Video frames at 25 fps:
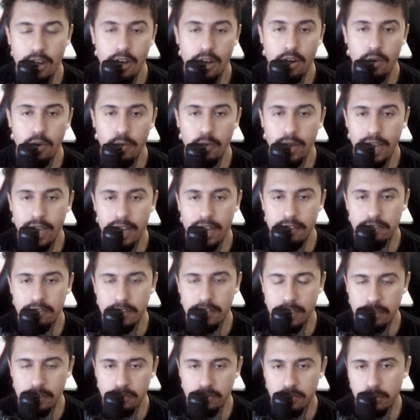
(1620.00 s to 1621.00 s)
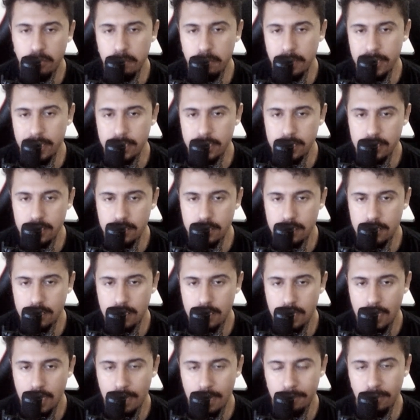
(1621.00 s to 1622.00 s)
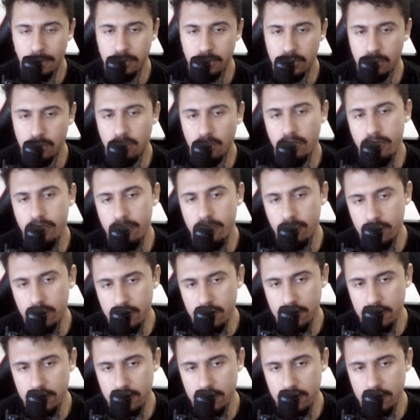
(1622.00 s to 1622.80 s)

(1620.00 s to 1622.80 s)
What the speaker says: We have information about the author,